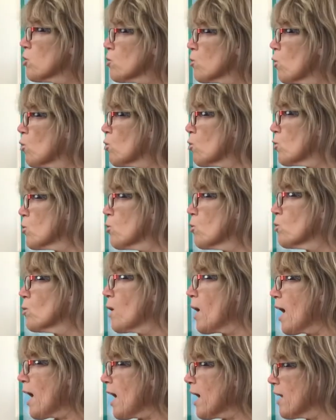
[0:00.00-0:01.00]
Tonu
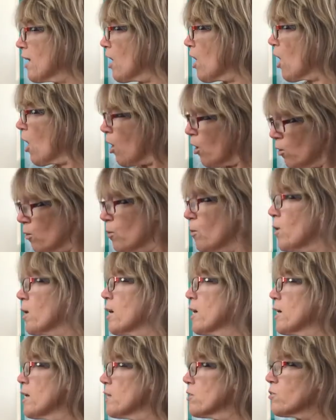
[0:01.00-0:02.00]
a o.
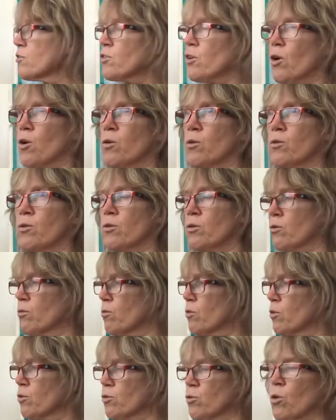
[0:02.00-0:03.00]
So
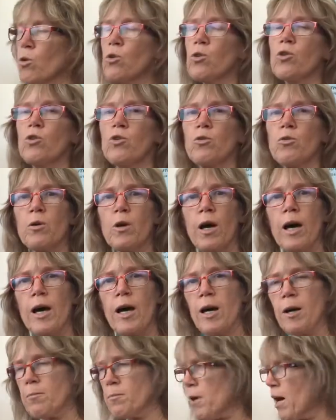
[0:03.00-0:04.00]
tonu
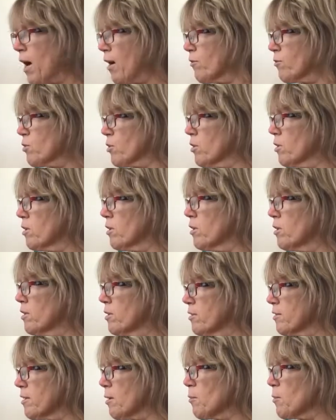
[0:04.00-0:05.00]
after
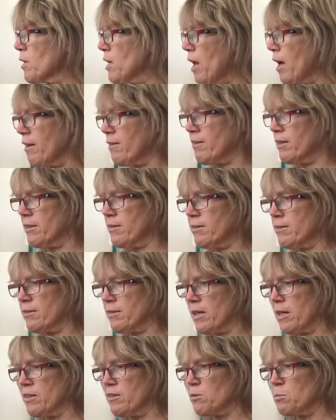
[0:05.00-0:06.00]
something like this
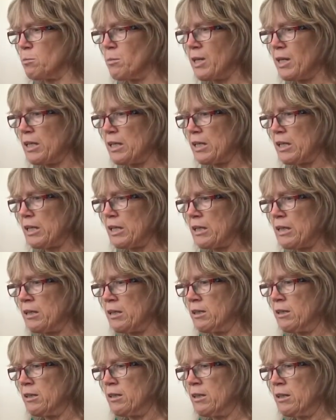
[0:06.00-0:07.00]
is meaning
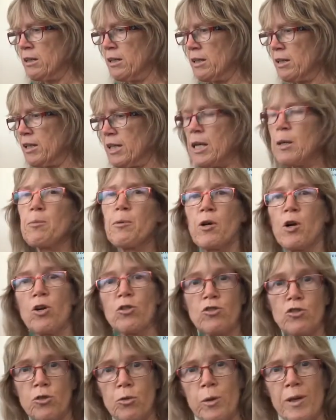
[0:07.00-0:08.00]
keeping
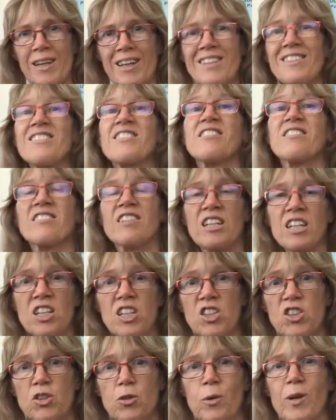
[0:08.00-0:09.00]
on doing it,
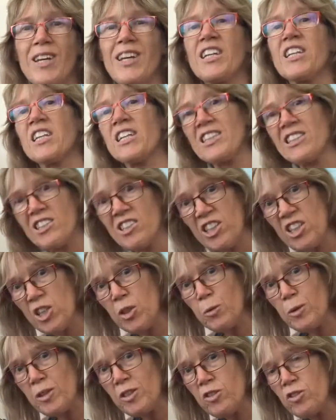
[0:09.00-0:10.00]
still doing it,
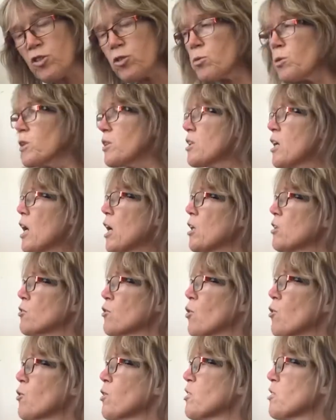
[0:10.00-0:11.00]
continuing to do it.
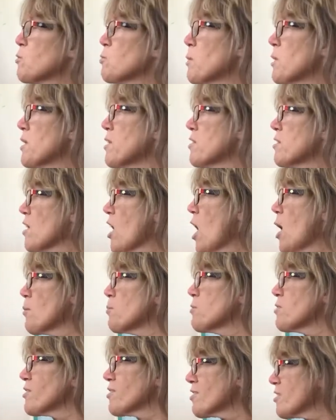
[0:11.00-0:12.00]
So this means
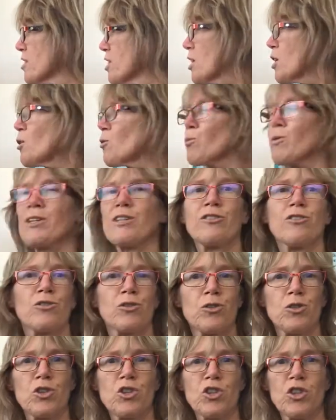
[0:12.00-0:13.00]
I'm still
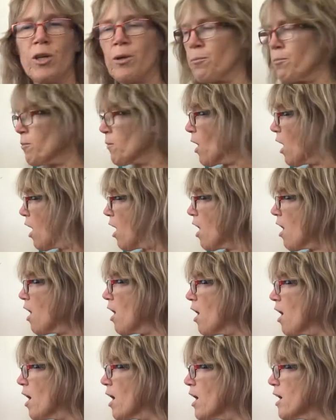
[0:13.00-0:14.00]
researching.
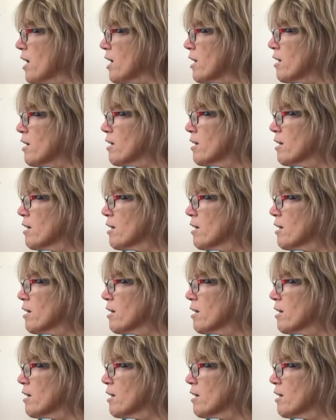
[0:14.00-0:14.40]
I